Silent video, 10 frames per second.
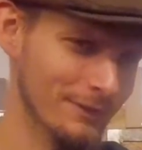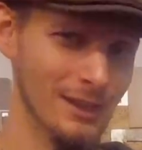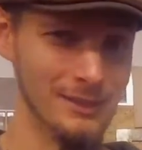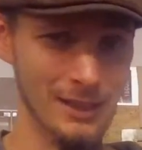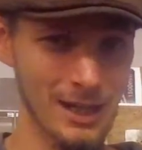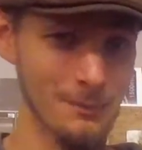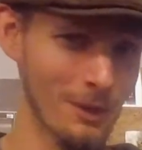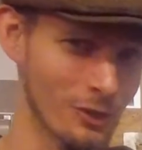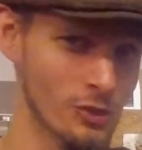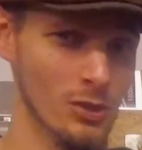said
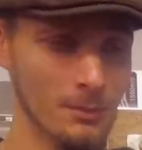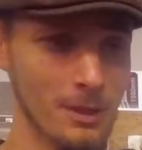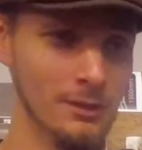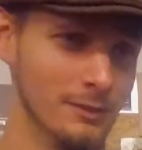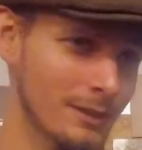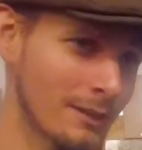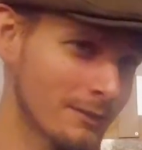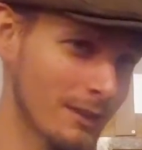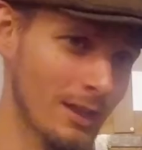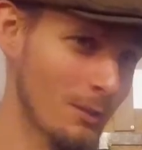I'm unsure about it,
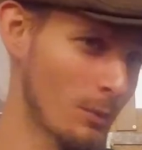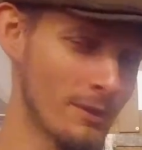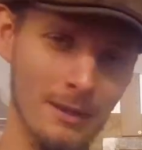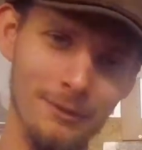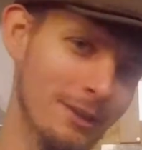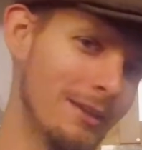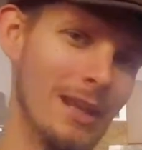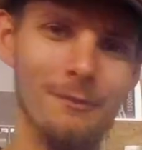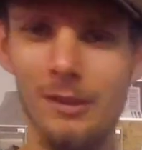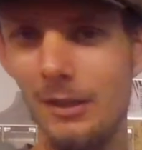and I will never say
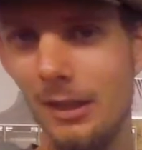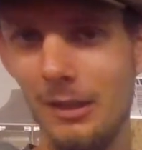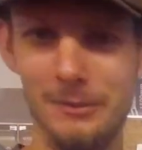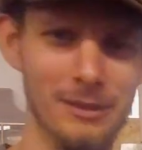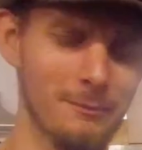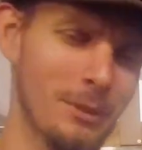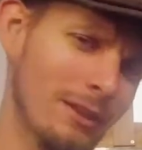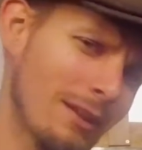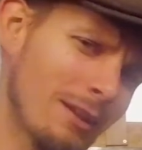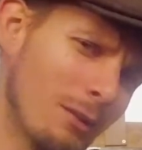never,
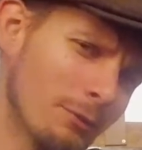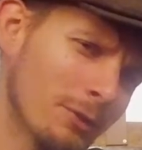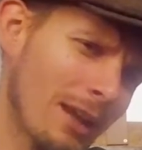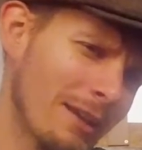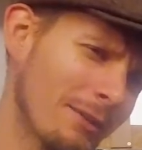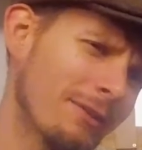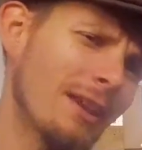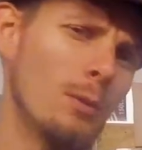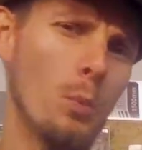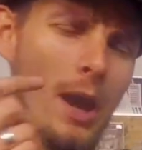but I also cannot
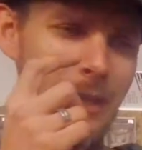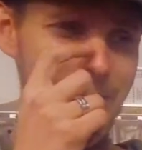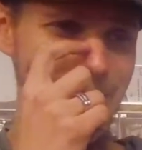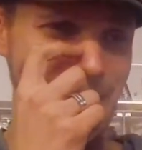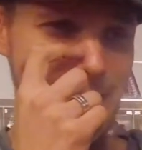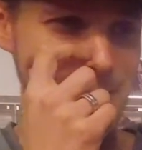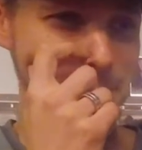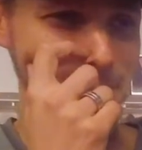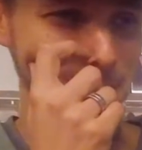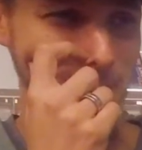say when,
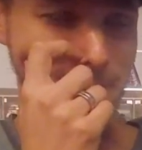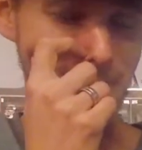because